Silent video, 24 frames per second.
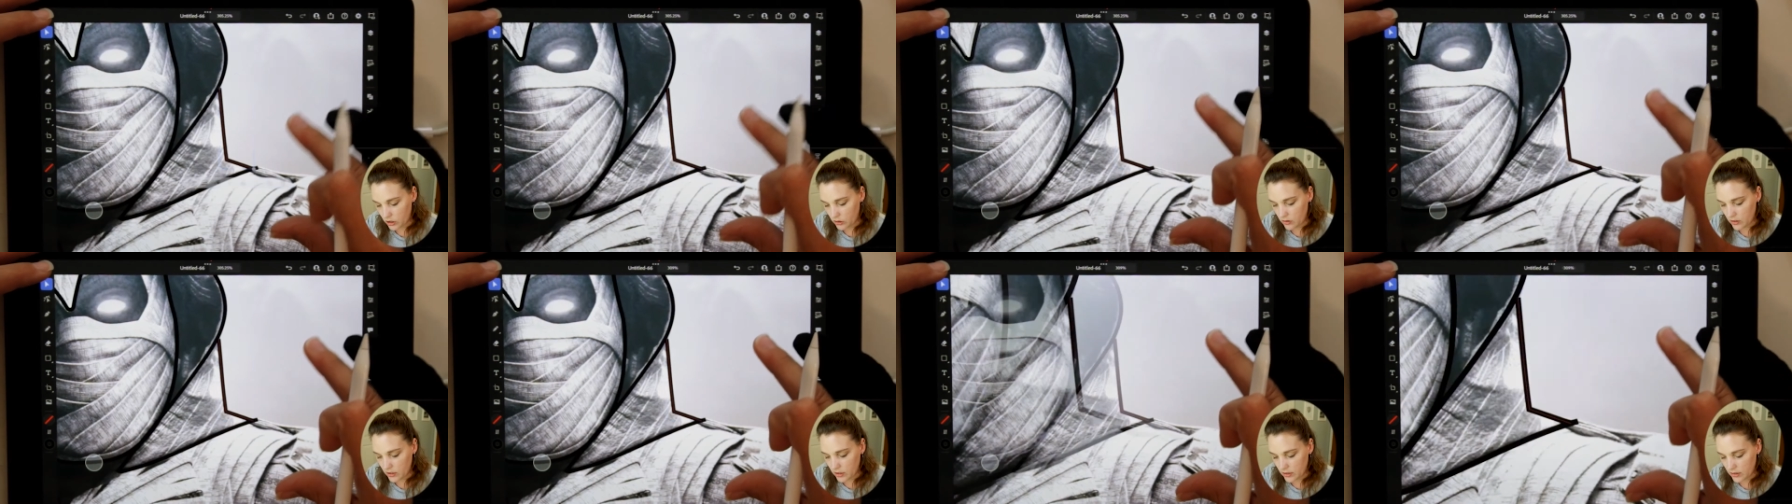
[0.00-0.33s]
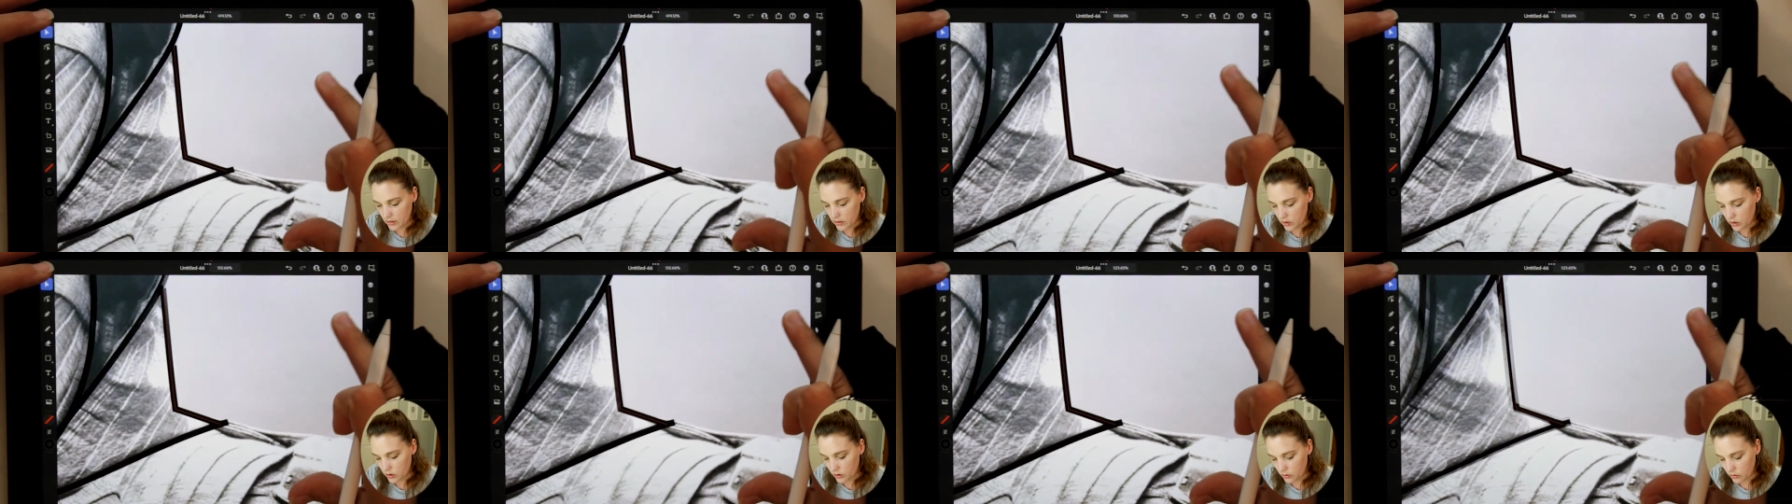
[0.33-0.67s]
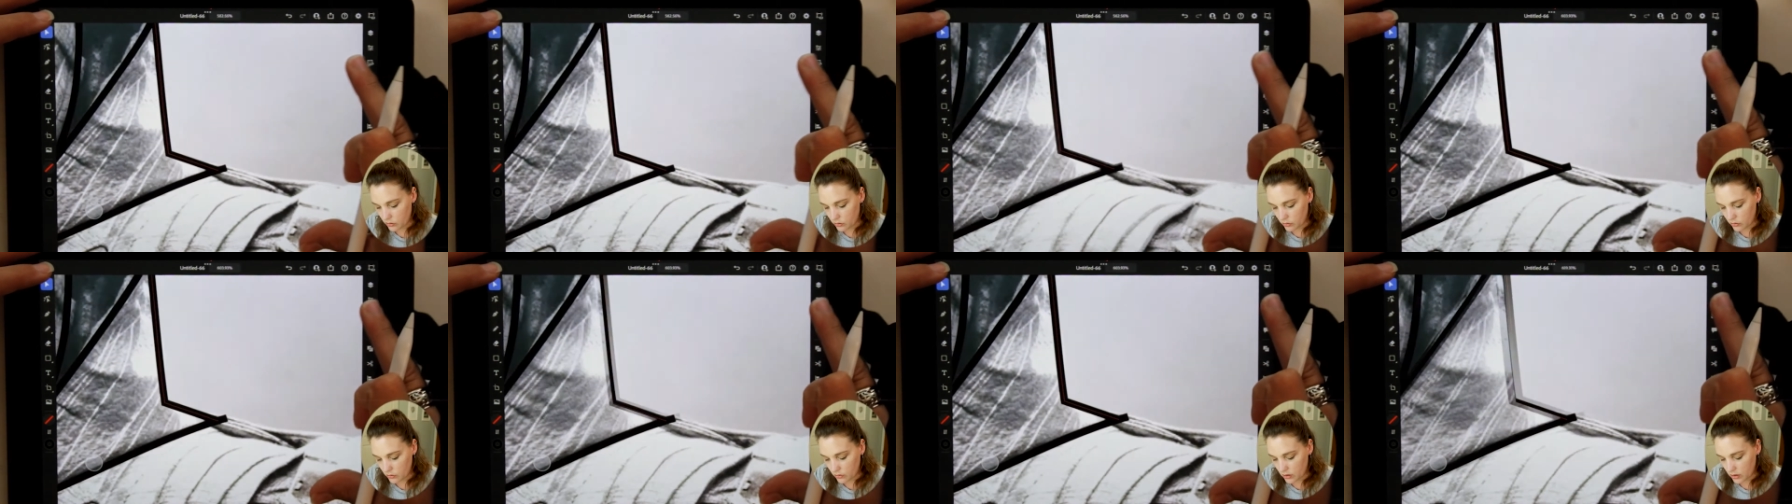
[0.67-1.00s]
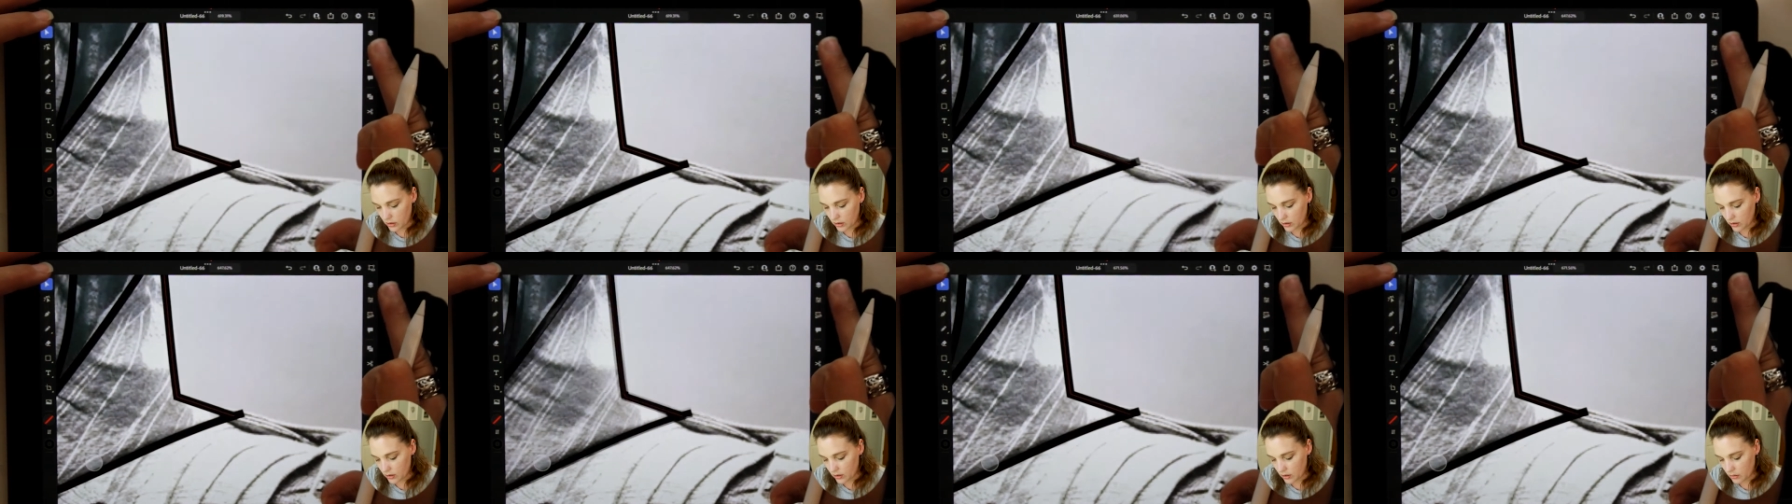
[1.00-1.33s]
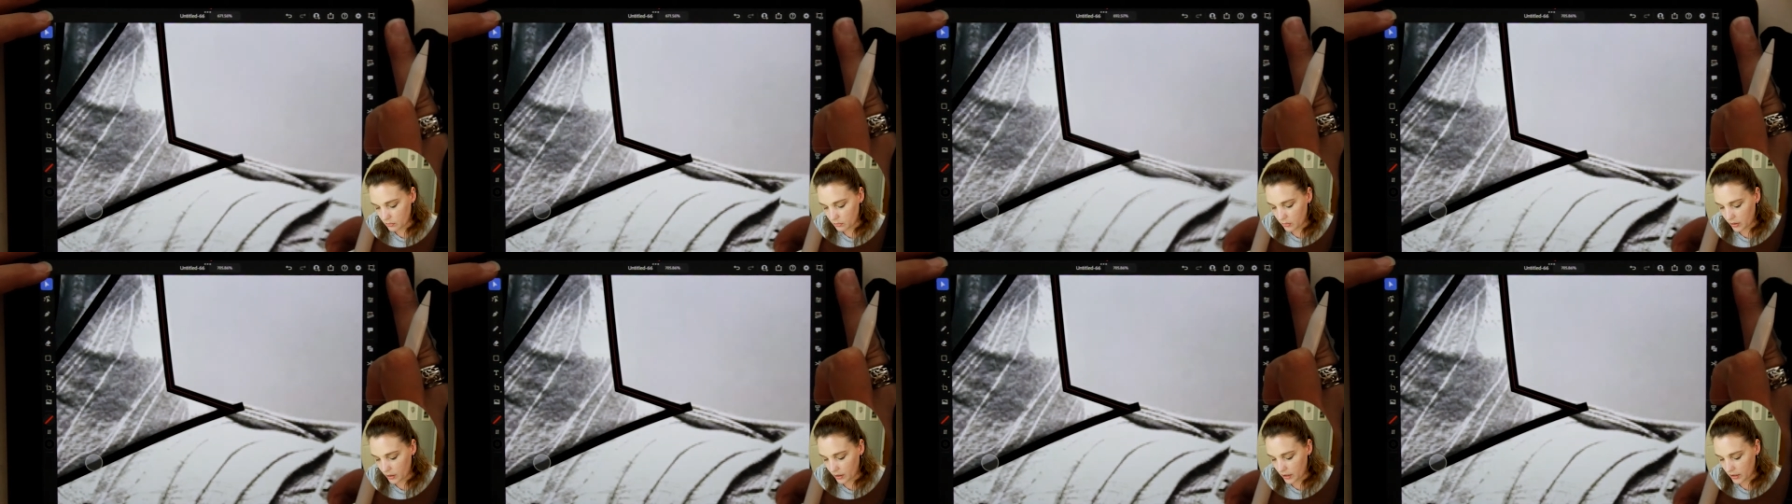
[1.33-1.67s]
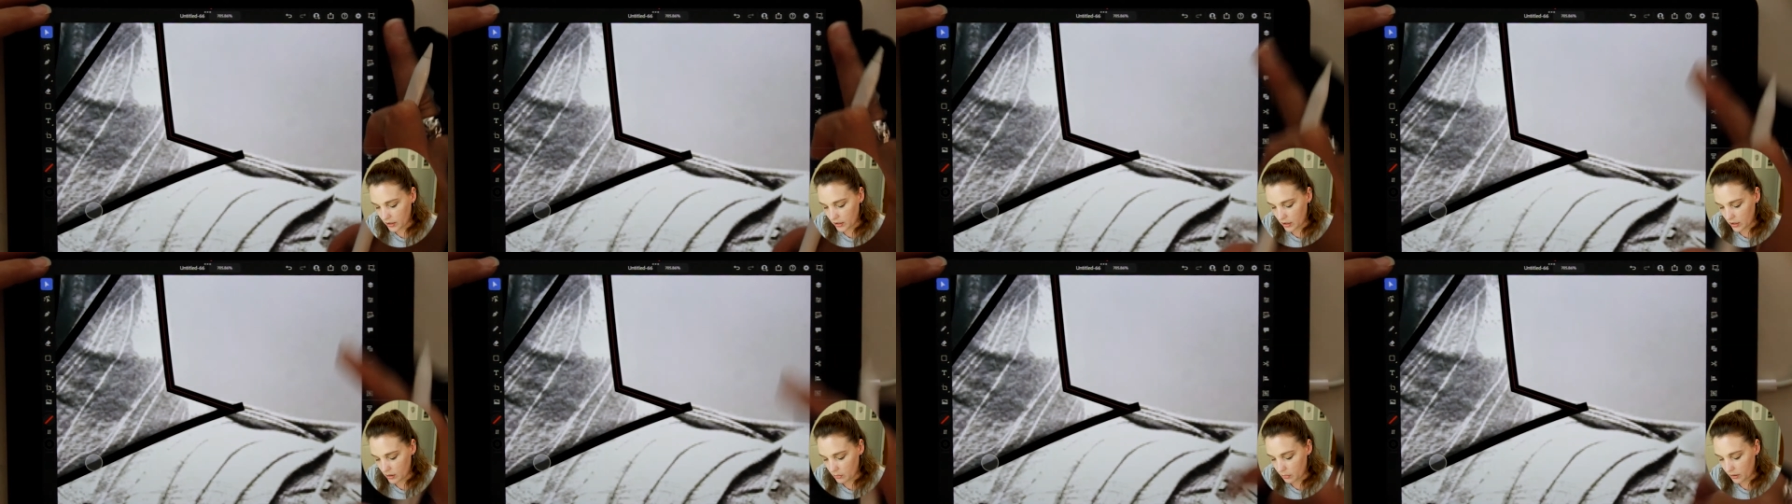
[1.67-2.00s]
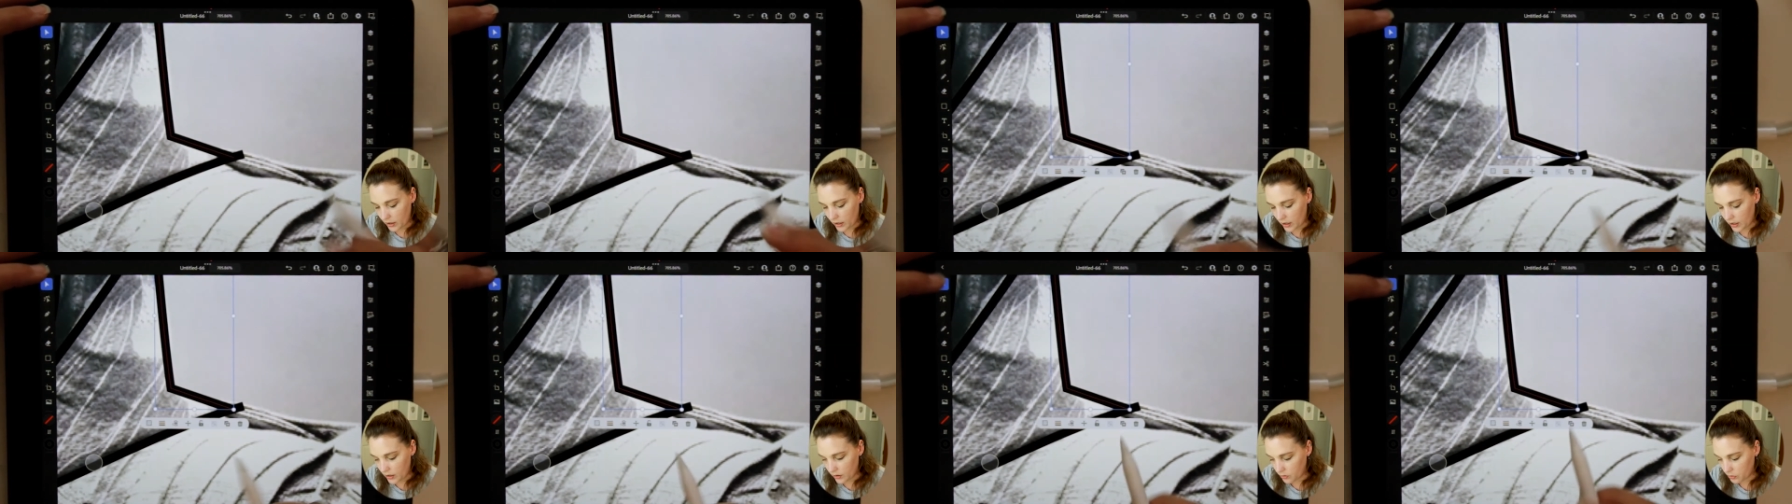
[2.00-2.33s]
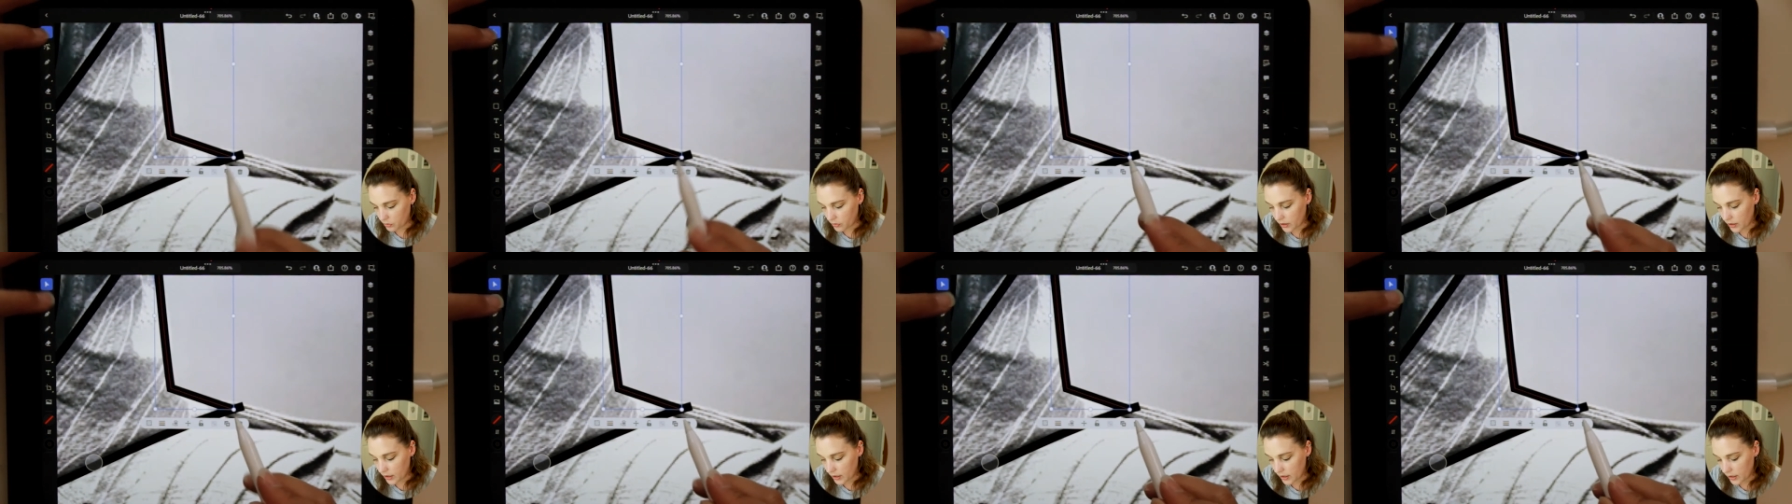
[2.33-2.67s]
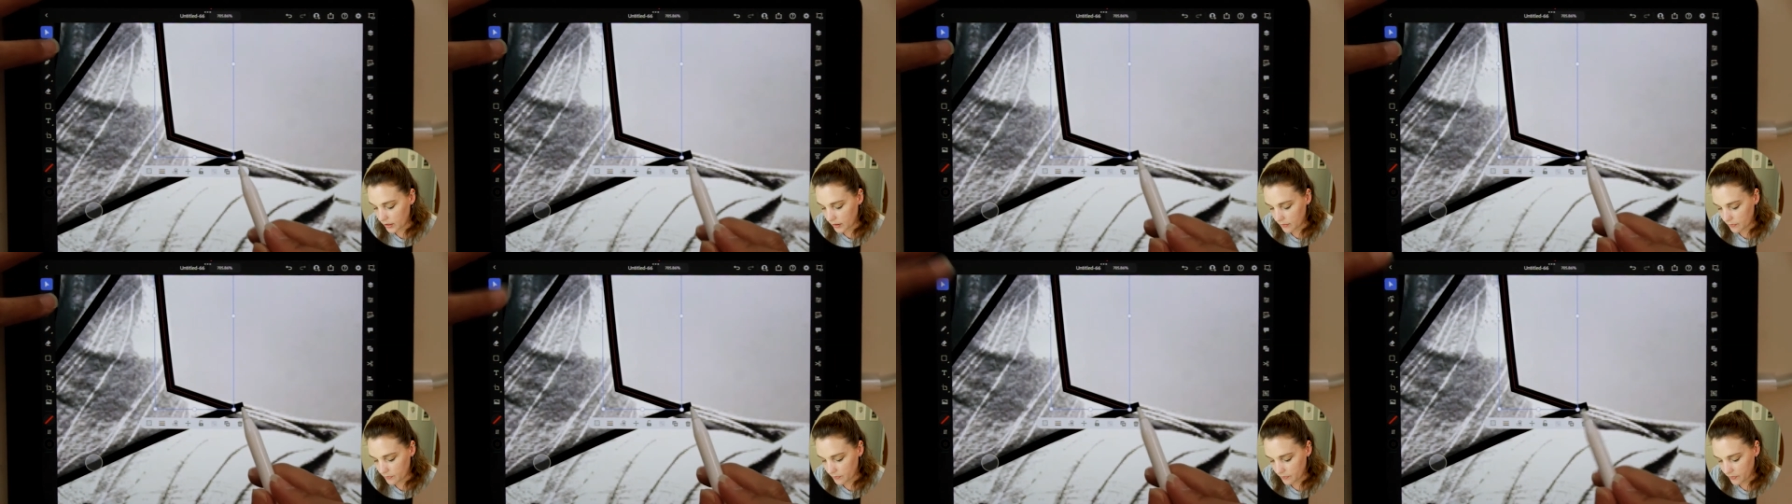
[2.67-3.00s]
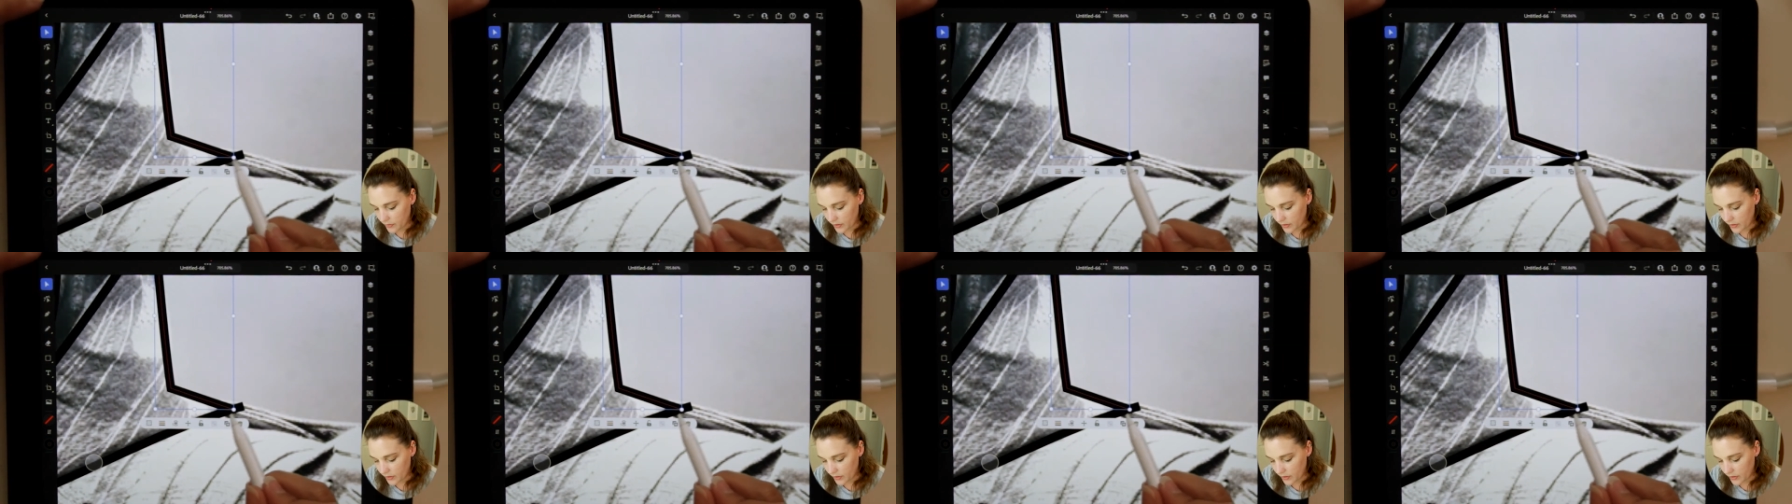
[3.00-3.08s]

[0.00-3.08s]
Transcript: you need to combine a pathway,